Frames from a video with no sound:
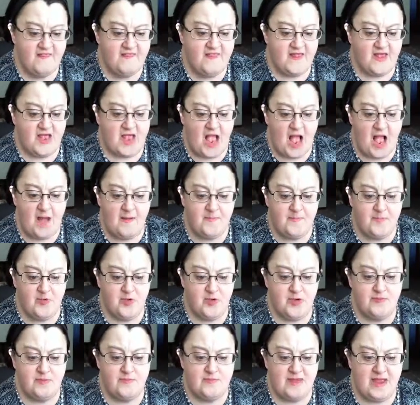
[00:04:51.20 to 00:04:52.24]
The
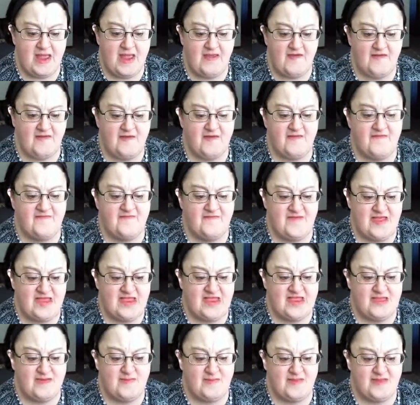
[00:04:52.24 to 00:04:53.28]
couple may have
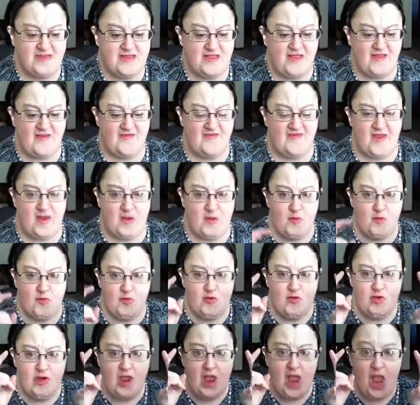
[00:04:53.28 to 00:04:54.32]
convinced themselves they
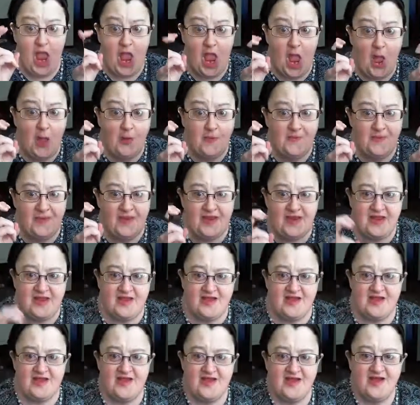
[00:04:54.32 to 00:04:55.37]
were
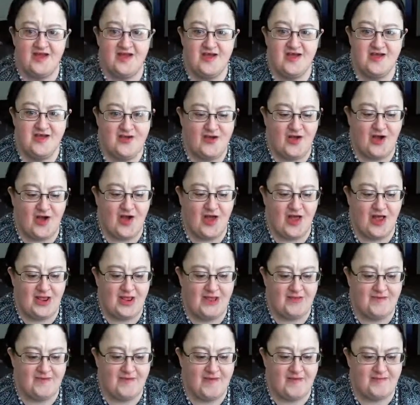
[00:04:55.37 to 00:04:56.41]
helping God
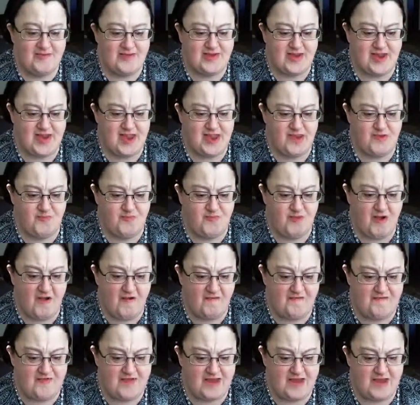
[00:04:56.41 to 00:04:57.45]
live up to his
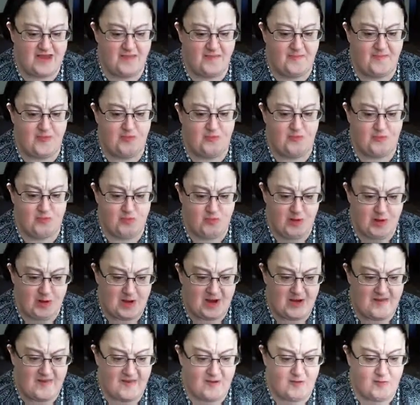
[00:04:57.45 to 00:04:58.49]
prophecy, but
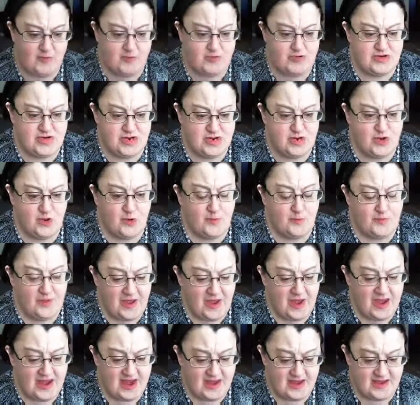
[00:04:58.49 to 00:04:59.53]
really they were
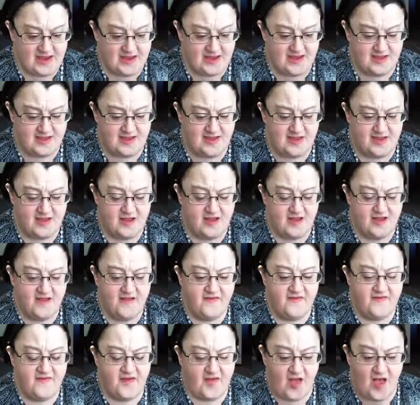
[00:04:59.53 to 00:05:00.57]
disobeying.
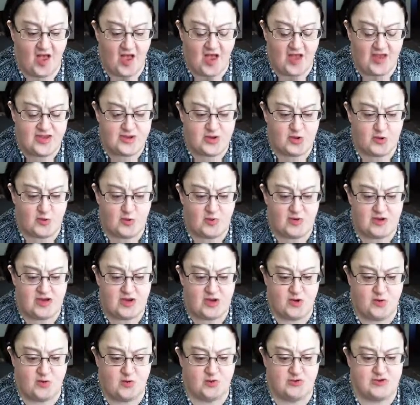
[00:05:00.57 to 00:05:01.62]
The
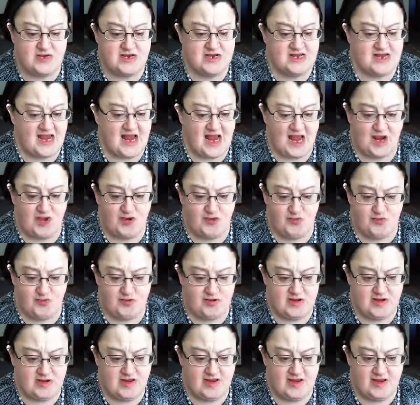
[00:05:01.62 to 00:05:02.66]
consequences were
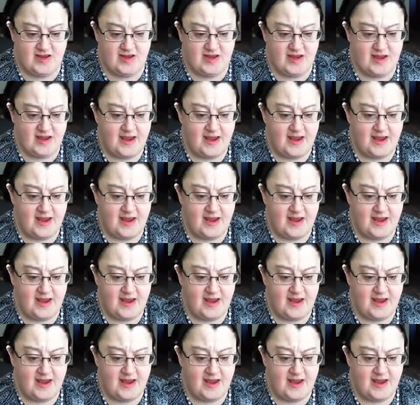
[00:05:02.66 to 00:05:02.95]
disastrous.